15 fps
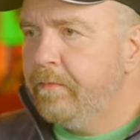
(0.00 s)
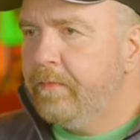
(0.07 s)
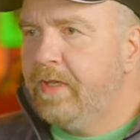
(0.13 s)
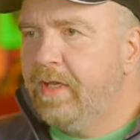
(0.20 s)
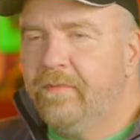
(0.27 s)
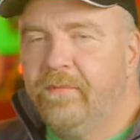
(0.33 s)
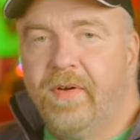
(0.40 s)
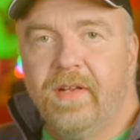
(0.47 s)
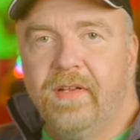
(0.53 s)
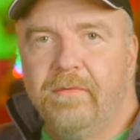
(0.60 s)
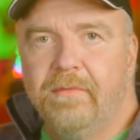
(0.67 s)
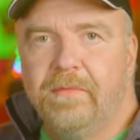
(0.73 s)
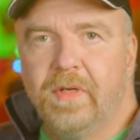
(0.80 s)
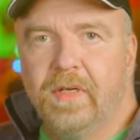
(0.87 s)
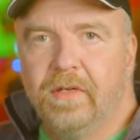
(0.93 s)
Then finally,
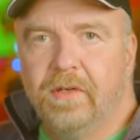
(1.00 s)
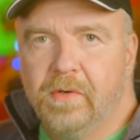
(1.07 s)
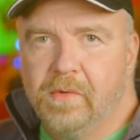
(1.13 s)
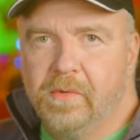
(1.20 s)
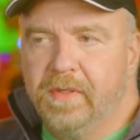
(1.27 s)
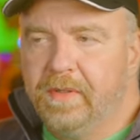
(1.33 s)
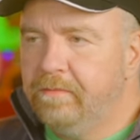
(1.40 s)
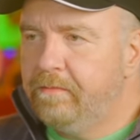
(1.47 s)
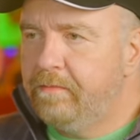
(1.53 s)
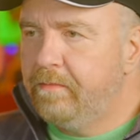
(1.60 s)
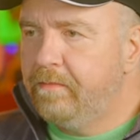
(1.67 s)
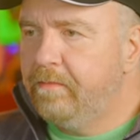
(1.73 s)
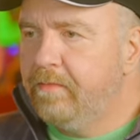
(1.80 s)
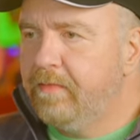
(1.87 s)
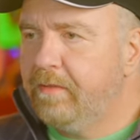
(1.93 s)
we've got code.
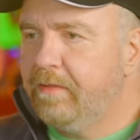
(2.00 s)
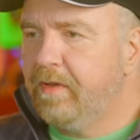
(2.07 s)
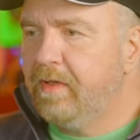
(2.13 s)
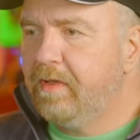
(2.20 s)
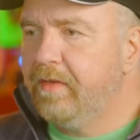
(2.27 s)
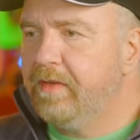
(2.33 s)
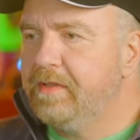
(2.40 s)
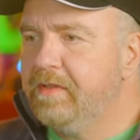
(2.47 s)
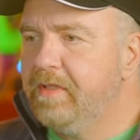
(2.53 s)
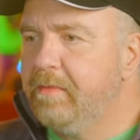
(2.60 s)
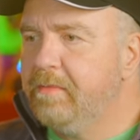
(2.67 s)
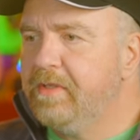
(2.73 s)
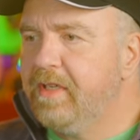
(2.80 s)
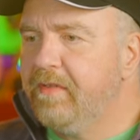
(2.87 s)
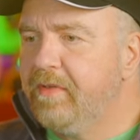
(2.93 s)
Then we've got all this
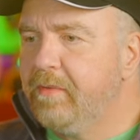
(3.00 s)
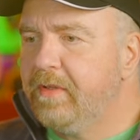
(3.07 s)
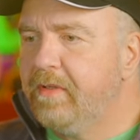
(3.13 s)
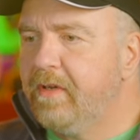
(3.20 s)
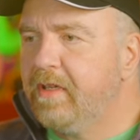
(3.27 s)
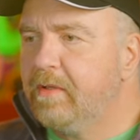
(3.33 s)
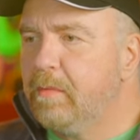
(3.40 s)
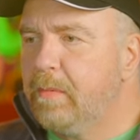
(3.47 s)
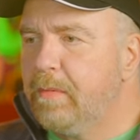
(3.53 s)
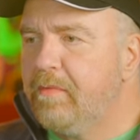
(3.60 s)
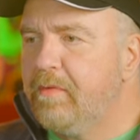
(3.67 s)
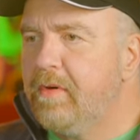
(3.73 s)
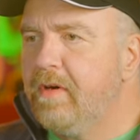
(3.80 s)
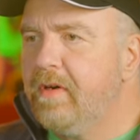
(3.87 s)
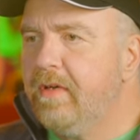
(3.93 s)
stub stuff that we talked about
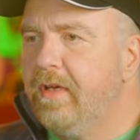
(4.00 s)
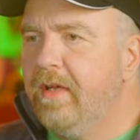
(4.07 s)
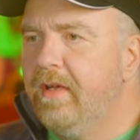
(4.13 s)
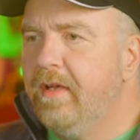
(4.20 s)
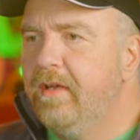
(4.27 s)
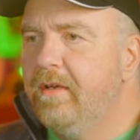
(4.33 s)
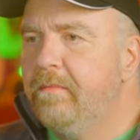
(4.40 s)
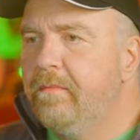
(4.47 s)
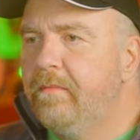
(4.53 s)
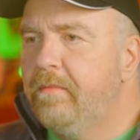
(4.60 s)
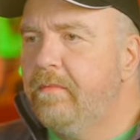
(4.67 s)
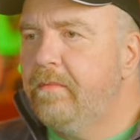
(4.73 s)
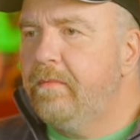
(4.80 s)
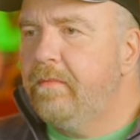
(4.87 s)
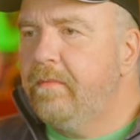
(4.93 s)
before,
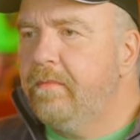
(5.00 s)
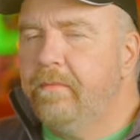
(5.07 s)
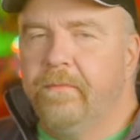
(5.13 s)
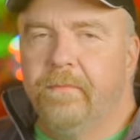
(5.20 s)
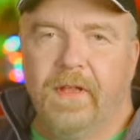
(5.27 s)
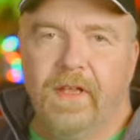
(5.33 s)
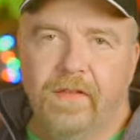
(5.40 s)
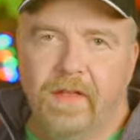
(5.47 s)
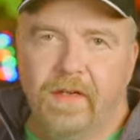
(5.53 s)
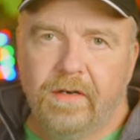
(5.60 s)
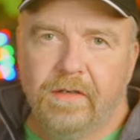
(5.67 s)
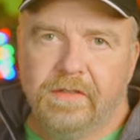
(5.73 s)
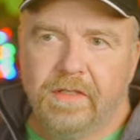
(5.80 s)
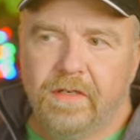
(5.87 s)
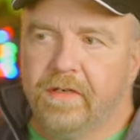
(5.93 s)
and then
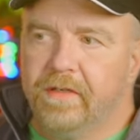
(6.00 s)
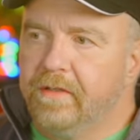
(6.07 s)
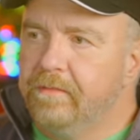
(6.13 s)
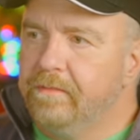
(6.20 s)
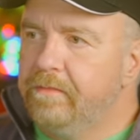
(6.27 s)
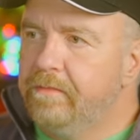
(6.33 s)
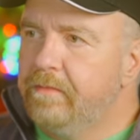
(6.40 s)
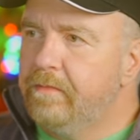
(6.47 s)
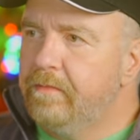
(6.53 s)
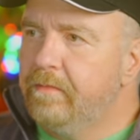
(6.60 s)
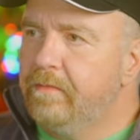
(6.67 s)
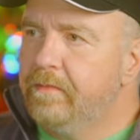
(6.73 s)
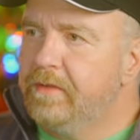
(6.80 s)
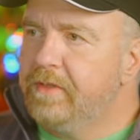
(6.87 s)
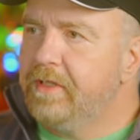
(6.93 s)
our start.
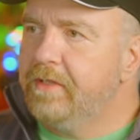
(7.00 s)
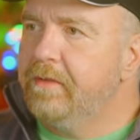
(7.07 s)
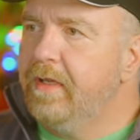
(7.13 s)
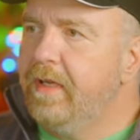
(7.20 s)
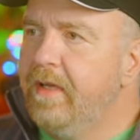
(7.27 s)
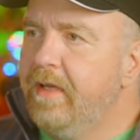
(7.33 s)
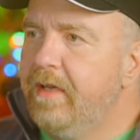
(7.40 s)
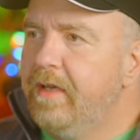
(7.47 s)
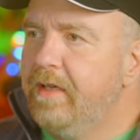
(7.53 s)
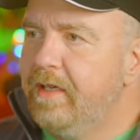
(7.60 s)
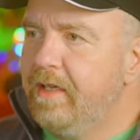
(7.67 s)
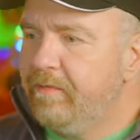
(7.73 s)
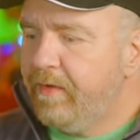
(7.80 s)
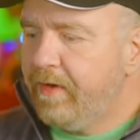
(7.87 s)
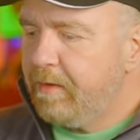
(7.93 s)
So
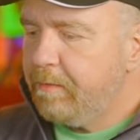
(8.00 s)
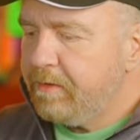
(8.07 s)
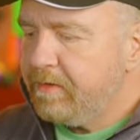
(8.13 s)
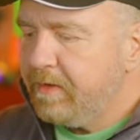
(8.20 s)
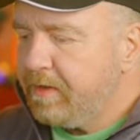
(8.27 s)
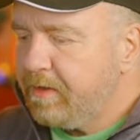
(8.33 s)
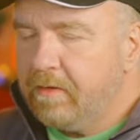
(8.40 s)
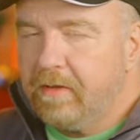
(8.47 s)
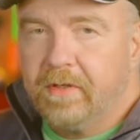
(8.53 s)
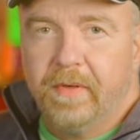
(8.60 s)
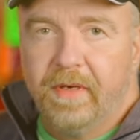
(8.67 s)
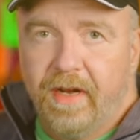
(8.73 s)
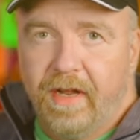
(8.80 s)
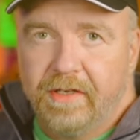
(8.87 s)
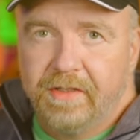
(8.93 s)
init variables, let's go look at
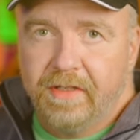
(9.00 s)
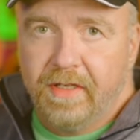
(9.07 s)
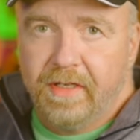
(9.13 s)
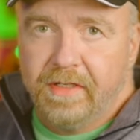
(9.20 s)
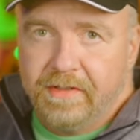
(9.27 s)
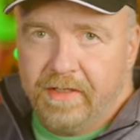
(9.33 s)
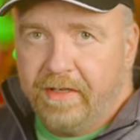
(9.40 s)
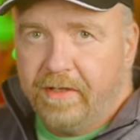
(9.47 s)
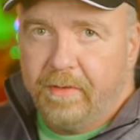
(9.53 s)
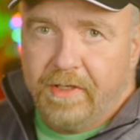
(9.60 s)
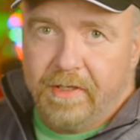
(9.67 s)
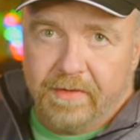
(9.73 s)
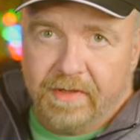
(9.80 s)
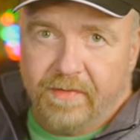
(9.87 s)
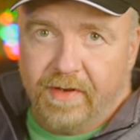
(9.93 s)
what it actually does now that we
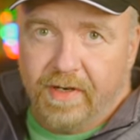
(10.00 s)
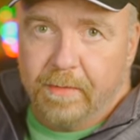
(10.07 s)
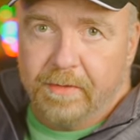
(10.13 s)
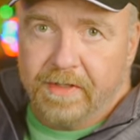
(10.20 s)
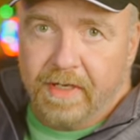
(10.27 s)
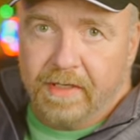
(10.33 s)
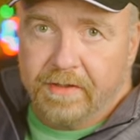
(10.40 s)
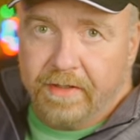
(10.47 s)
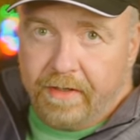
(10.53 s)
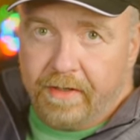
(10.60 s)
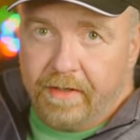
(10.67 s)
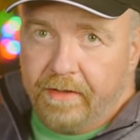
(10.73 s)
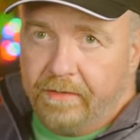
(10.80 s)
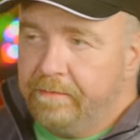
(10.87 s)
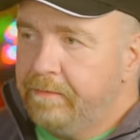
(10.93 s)
know what the variables actually
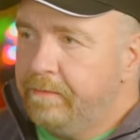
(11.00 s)
are.